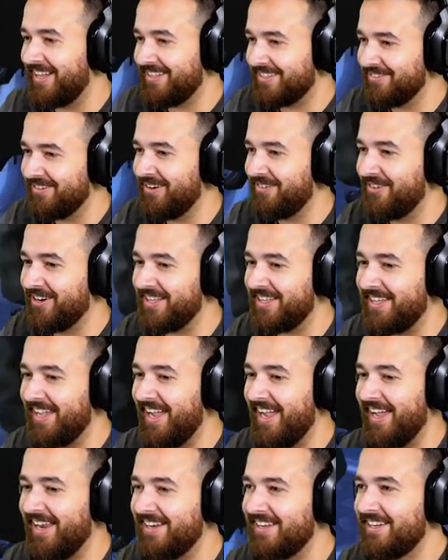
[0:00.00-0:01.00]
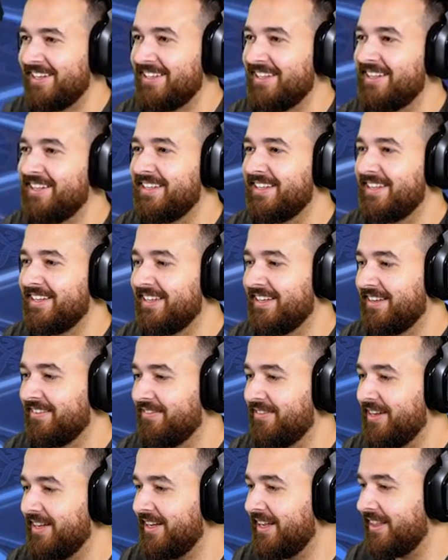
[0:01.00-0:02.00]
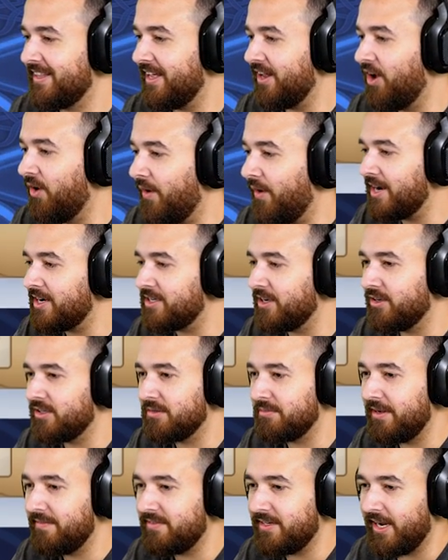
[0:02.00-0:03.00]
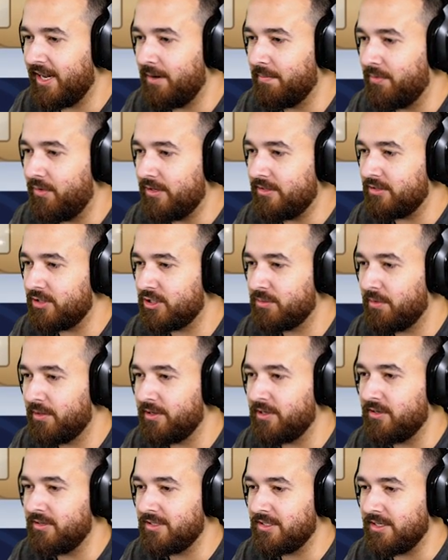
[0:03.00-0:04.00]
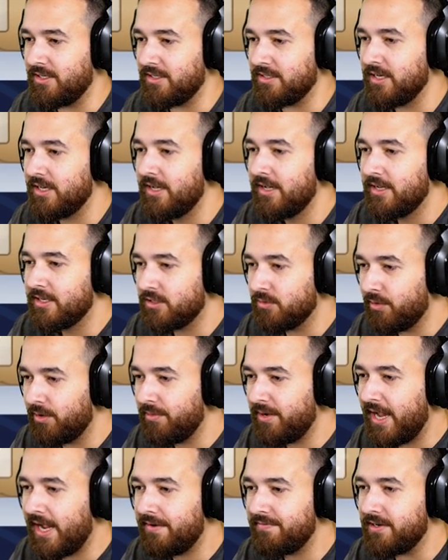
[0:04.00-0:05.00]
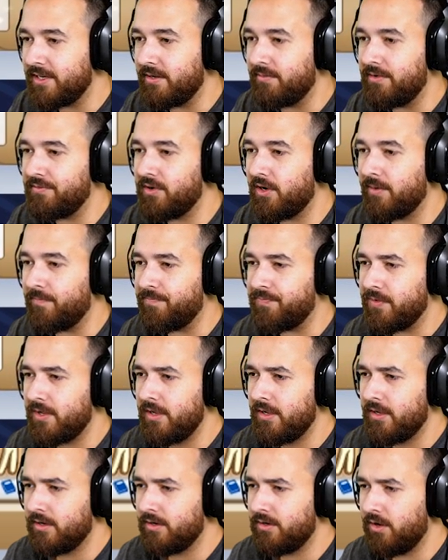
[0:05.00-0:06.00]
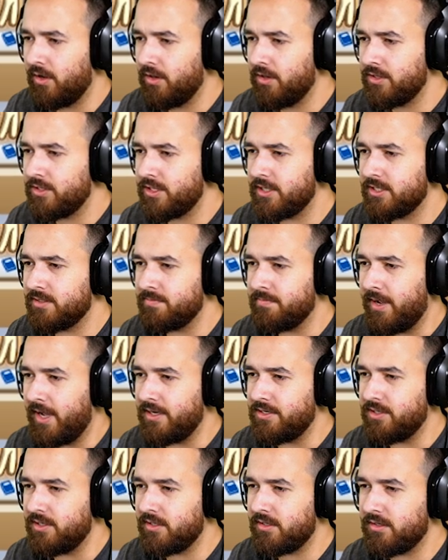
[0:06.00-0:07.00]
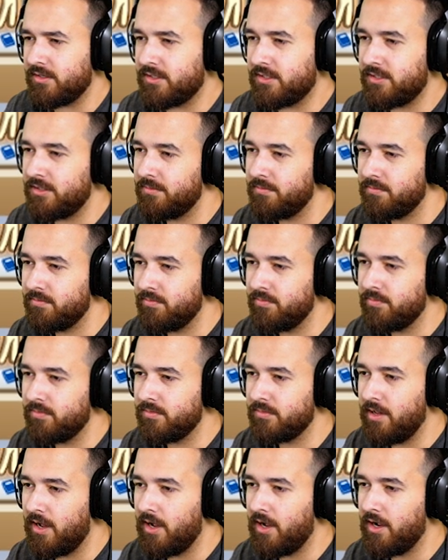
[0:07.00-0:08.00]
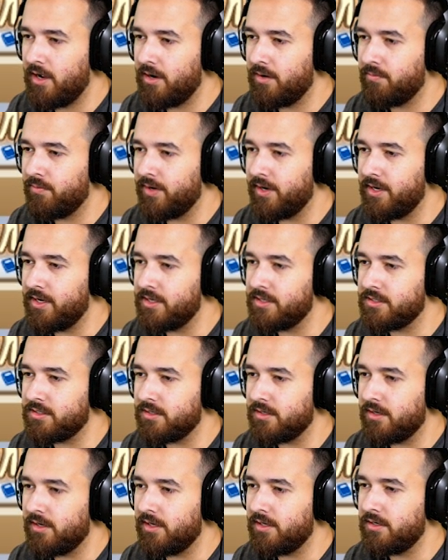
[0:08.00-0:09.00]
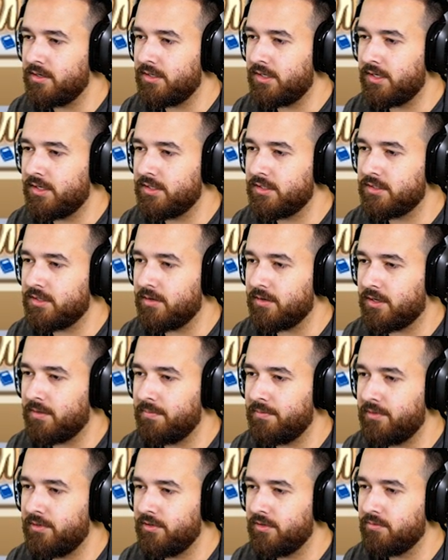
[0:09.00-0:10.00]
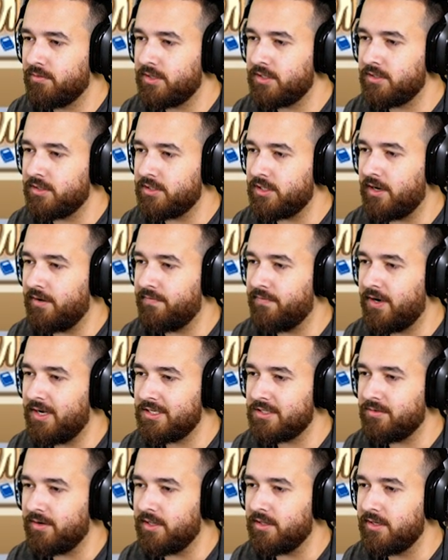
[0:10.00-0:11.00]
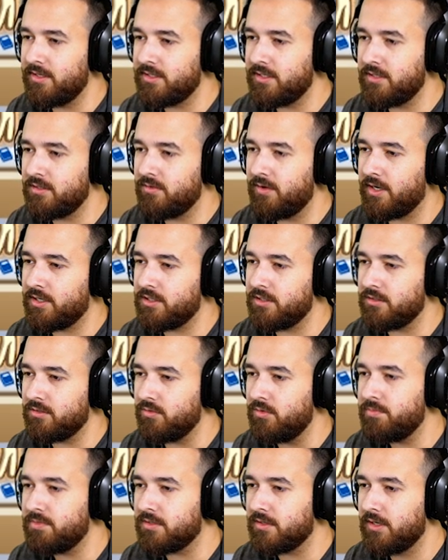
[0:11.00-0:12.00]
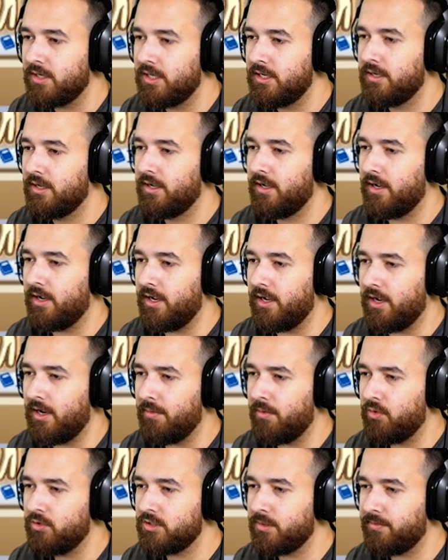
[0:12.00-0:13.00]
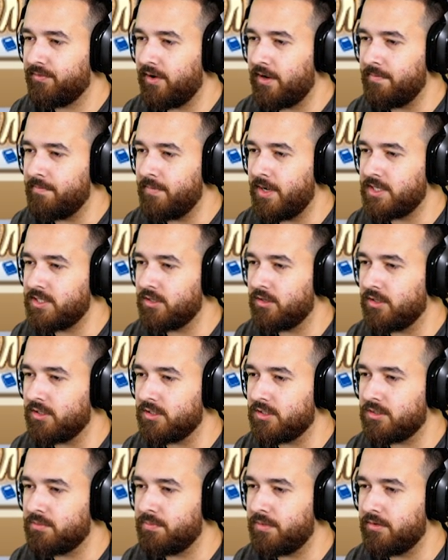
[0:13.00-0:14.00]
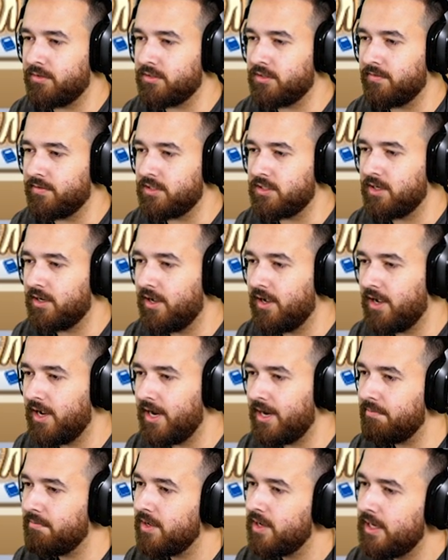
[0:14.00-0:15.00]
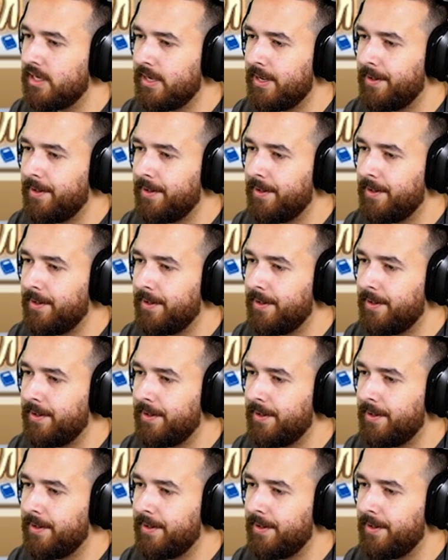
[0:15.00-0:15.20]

That's what I want to get. If we can get that. actually, also we have talent points. We should probably use these. So what do we have in here? We've got Knowledge is magic. Sim uh, reads and does computer research at a fast rate. These interactions, whoops, uh, also provide magical experience over time.